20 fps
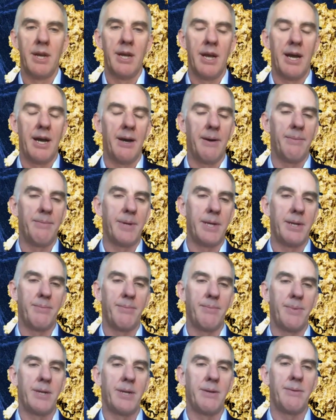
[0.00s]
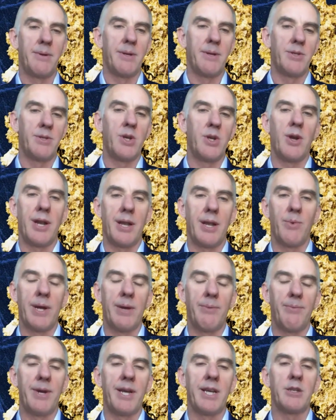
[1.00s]
But certainly
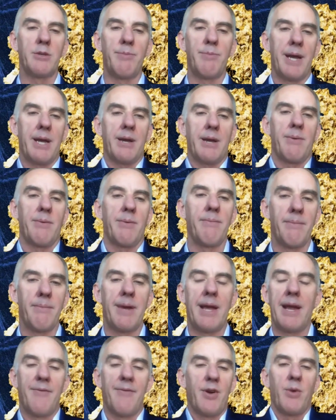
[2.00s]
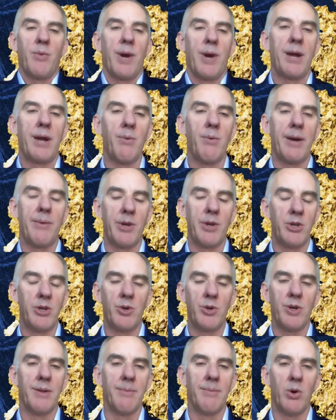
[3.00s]
we expect everywhere where we
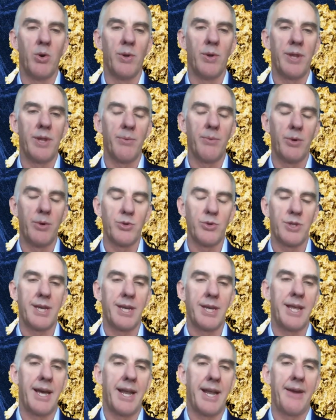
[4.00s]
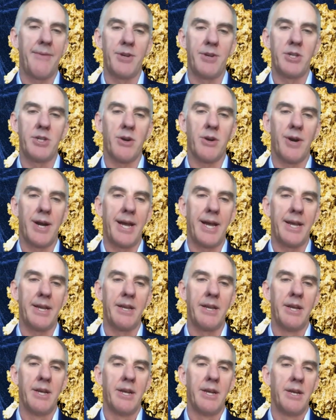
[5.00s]
drill more that we'll see that average
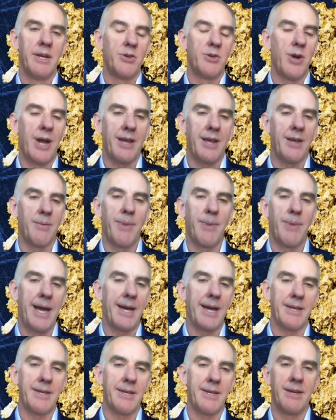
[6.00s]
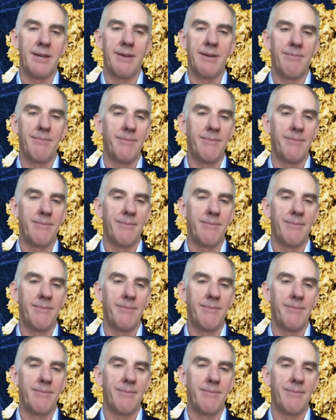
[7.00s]
grade tracking back to